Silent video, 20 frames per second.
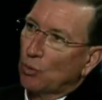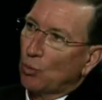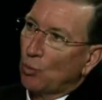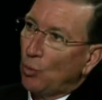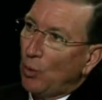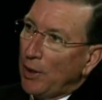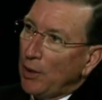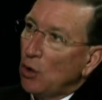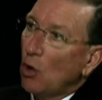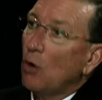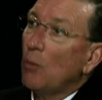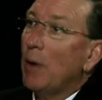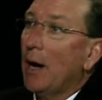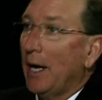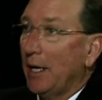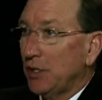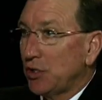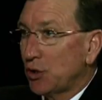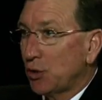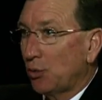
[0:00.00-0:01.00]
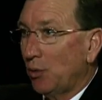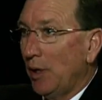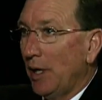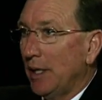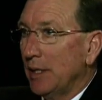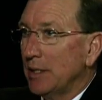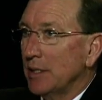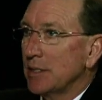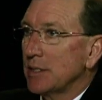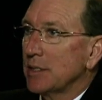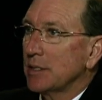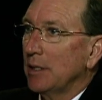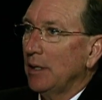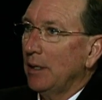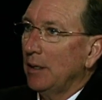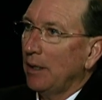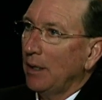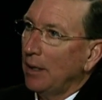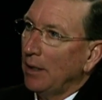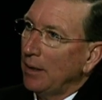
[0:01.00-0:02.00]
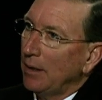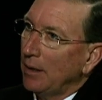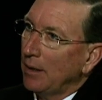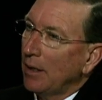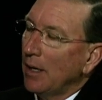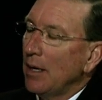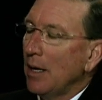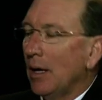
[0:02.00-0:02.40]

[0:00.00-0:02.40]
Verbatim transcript: we go by trends and, and